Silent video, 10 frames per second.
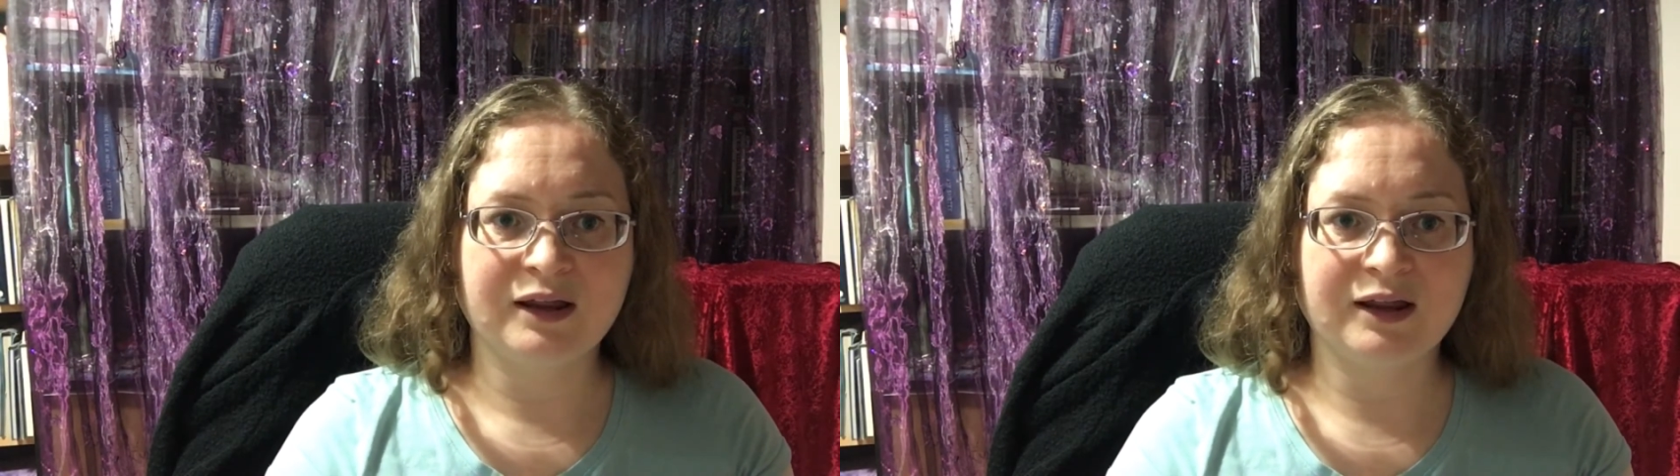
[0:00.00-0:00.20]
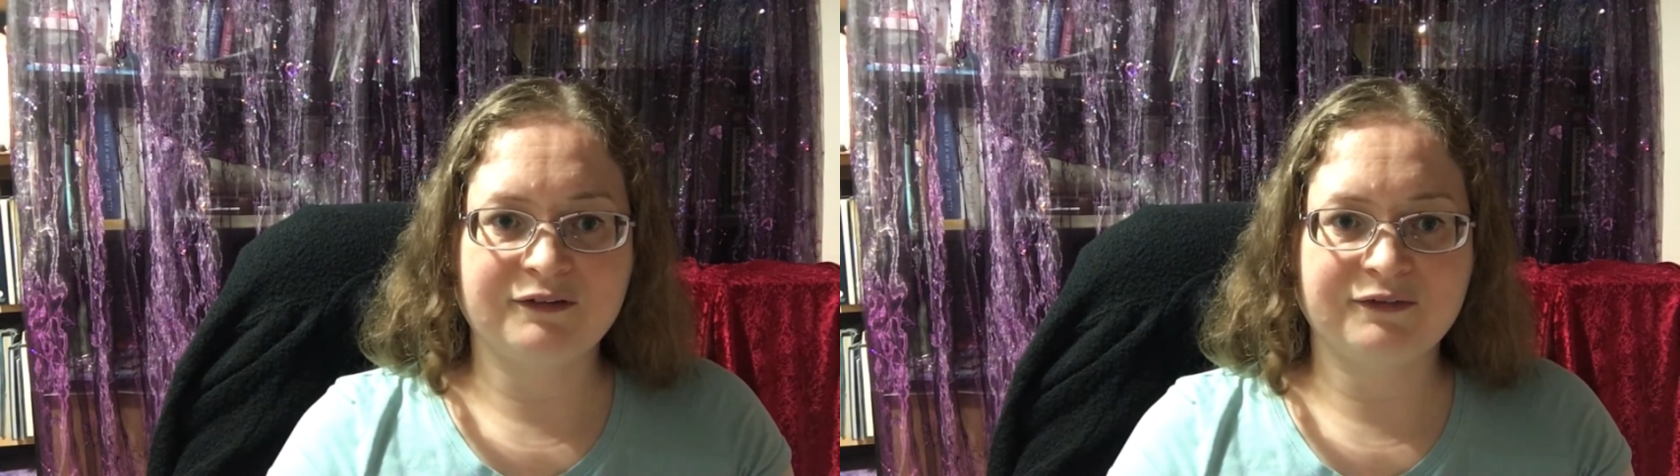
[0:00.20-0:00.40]

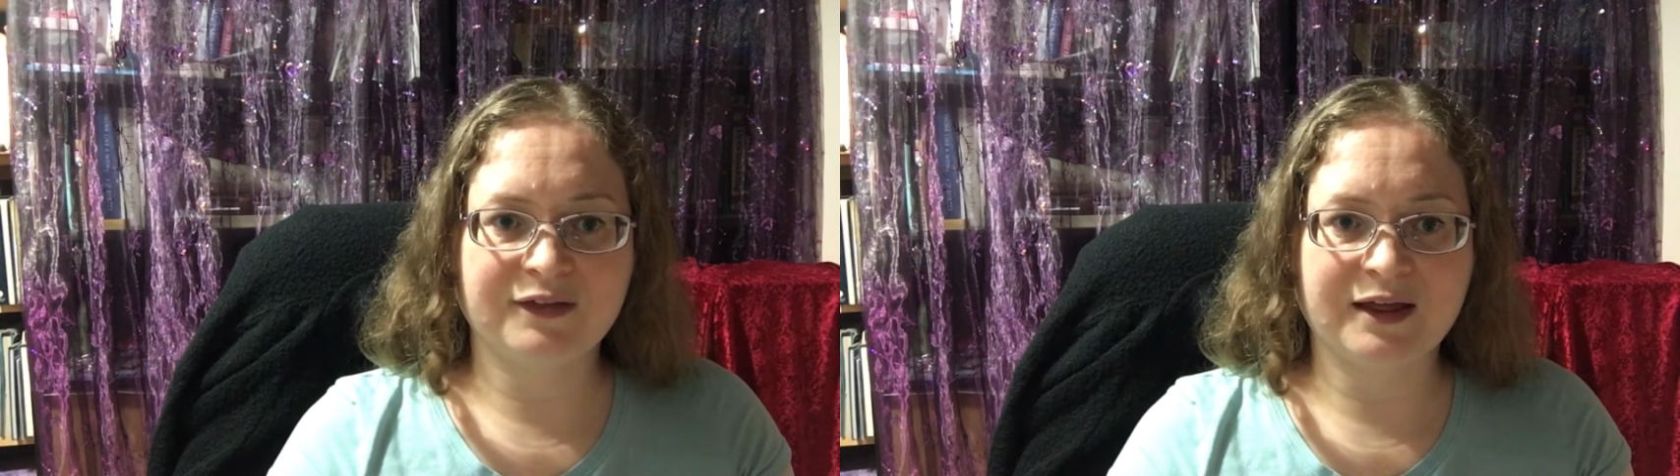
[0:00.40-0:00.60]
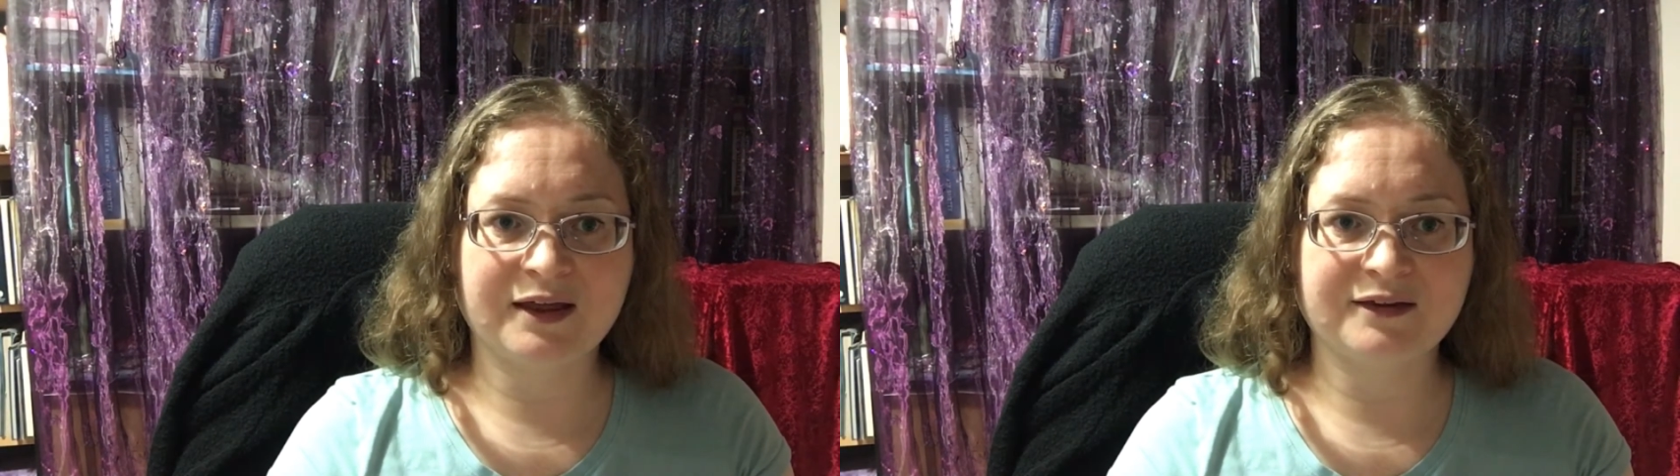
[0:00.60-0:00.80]
if
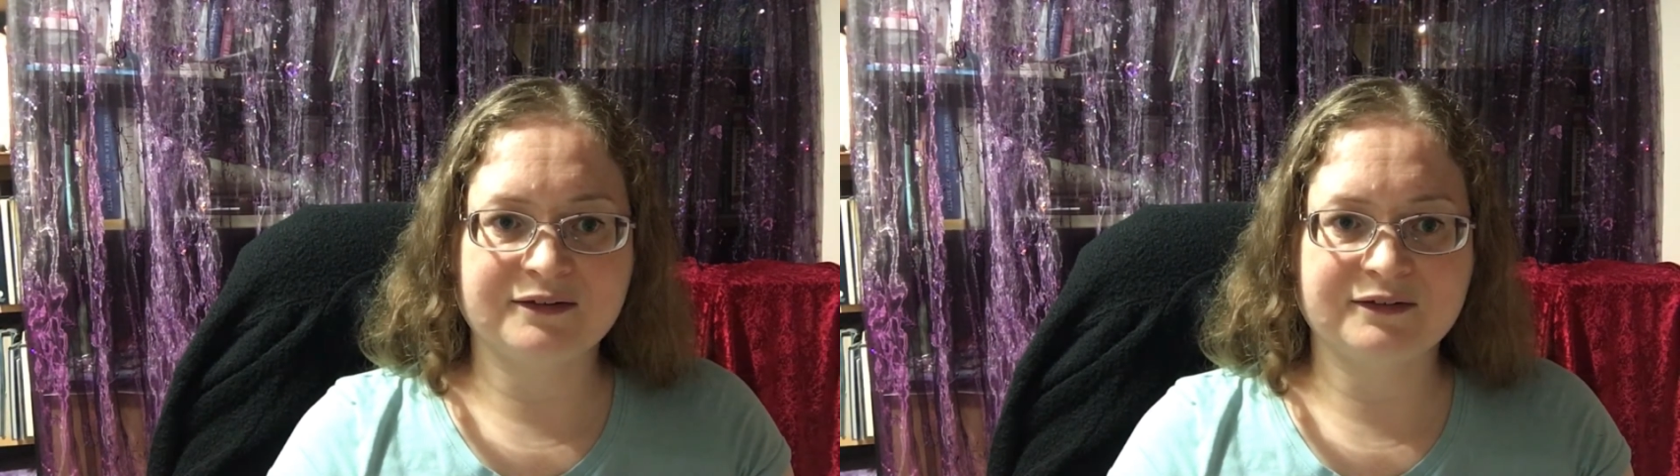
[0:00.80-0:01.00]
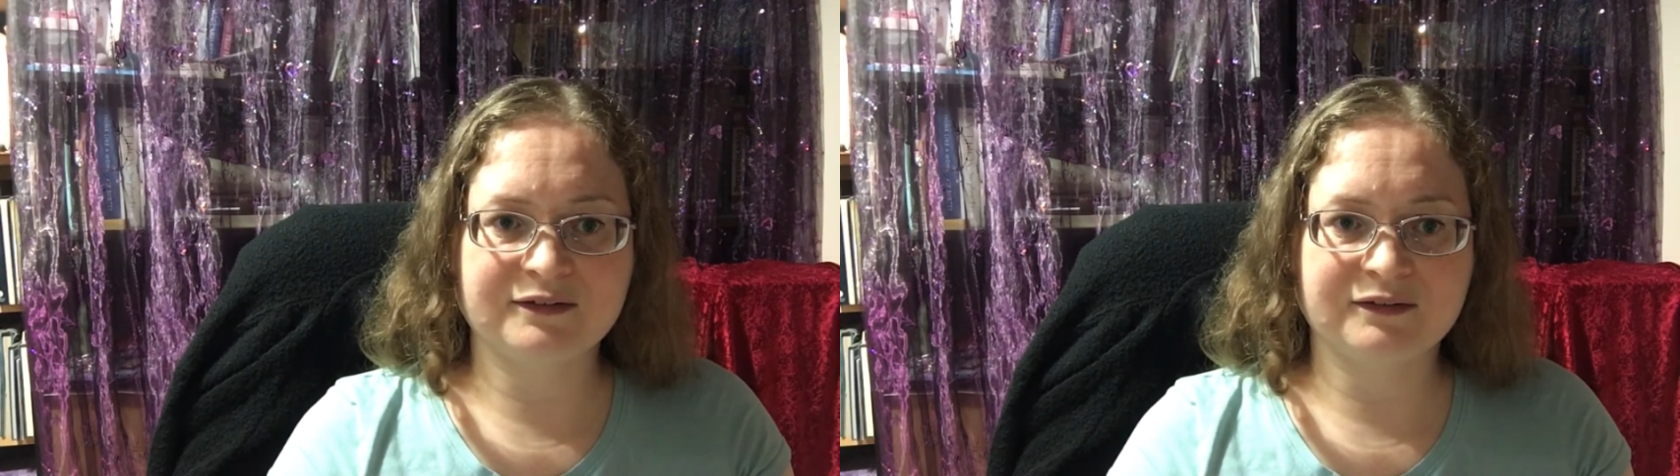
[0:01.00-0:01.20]

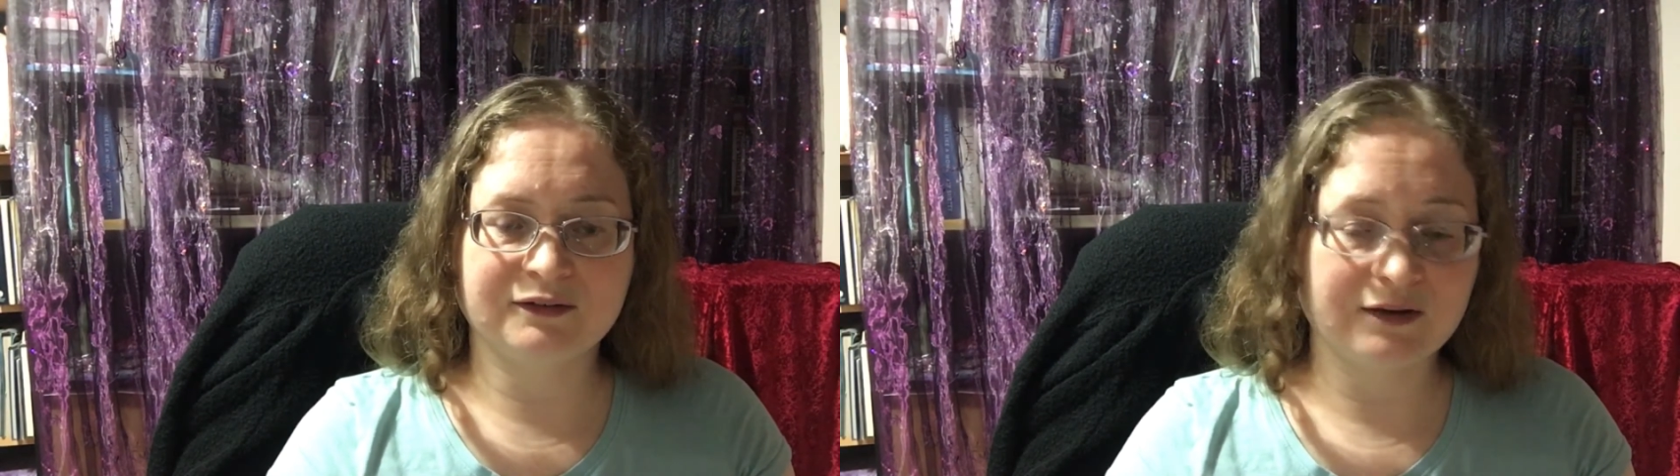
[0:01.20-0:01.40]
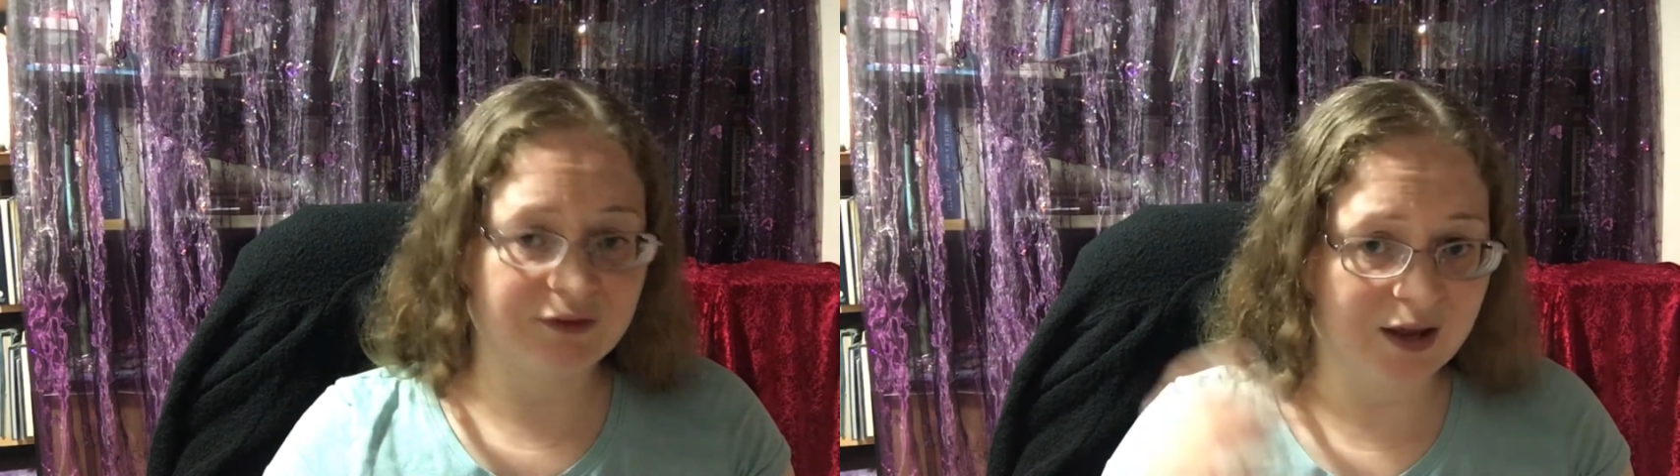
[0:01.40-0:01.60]

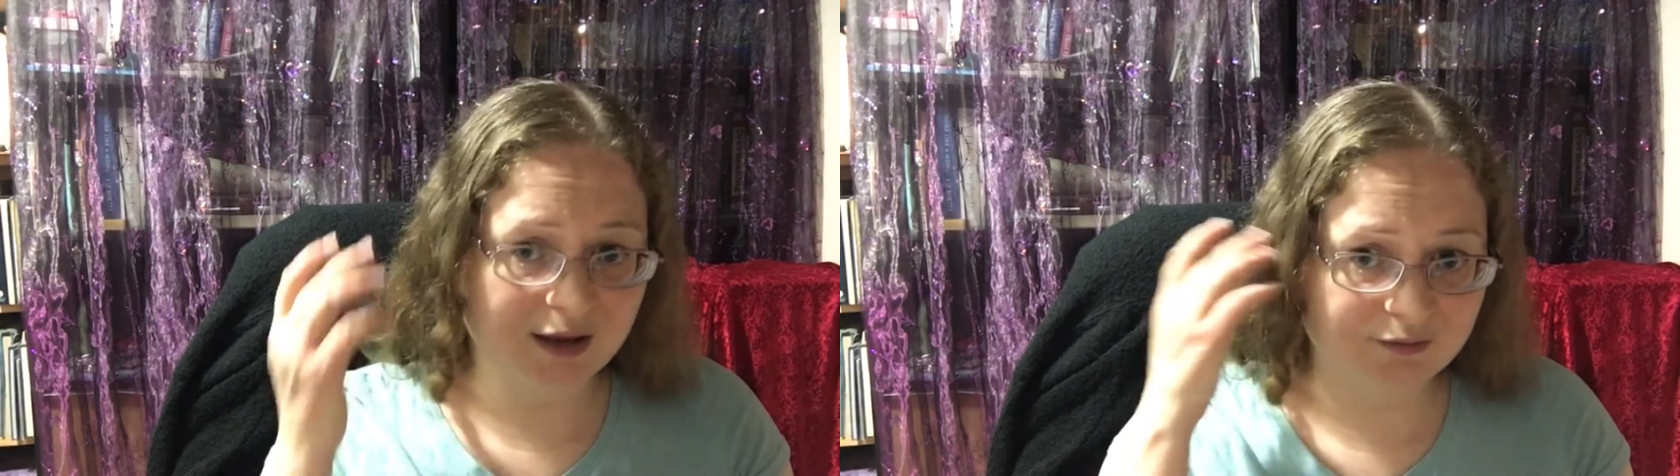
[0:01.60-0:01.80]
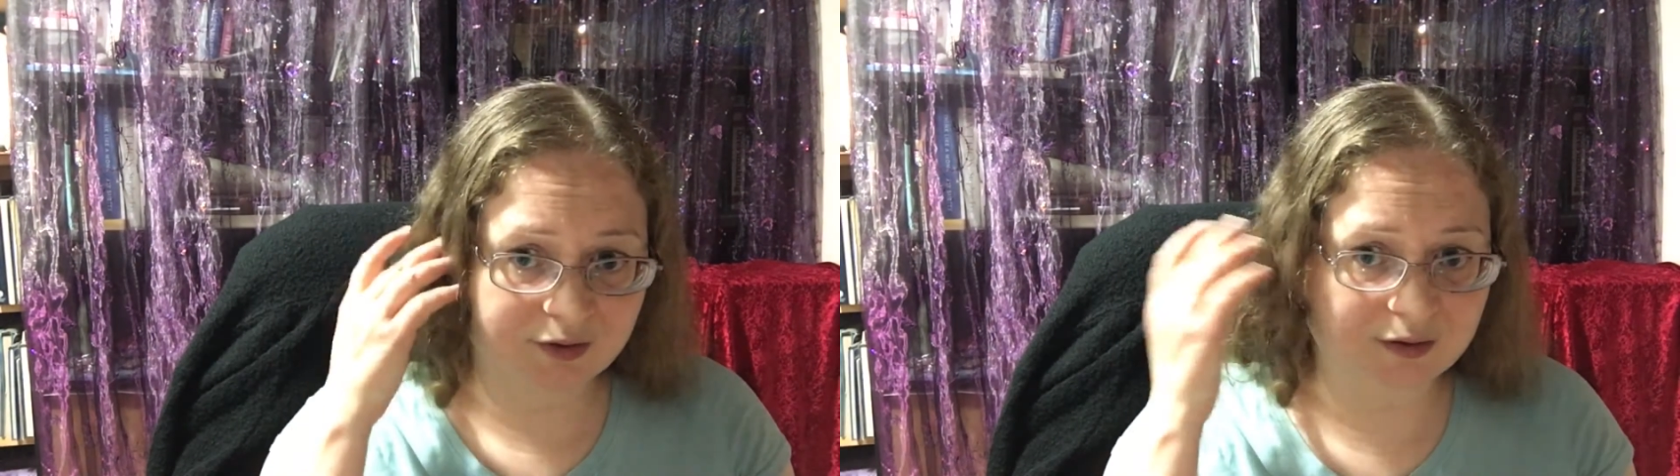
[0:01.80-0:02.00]
you
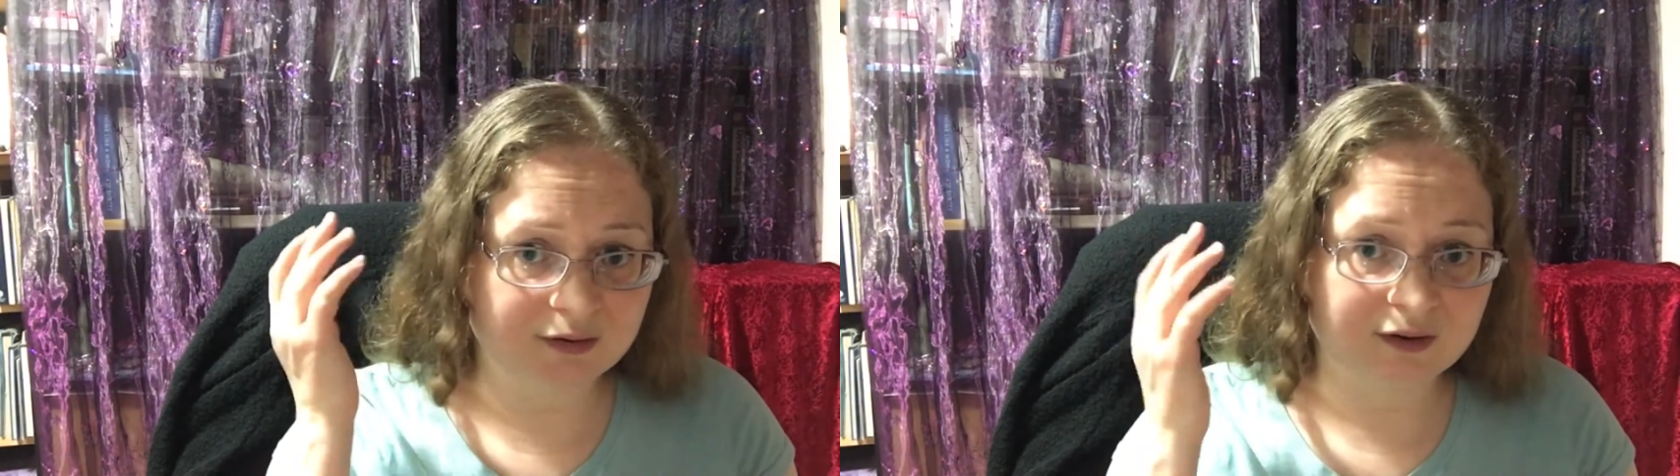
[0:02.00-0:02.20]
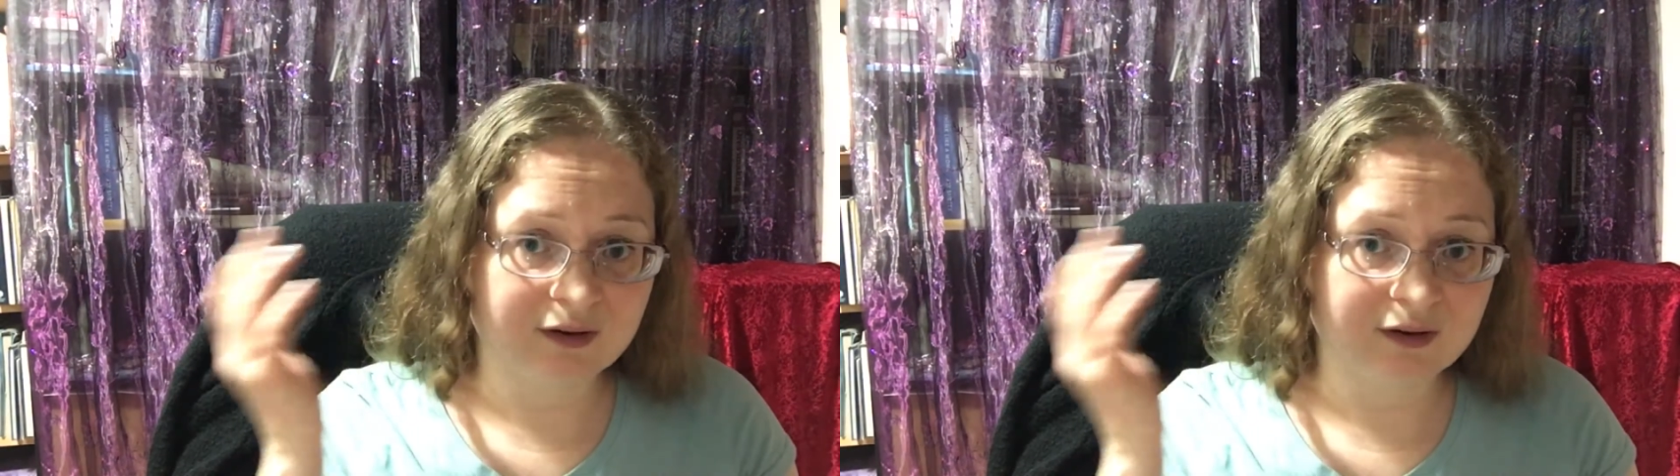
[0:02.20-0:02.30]
have a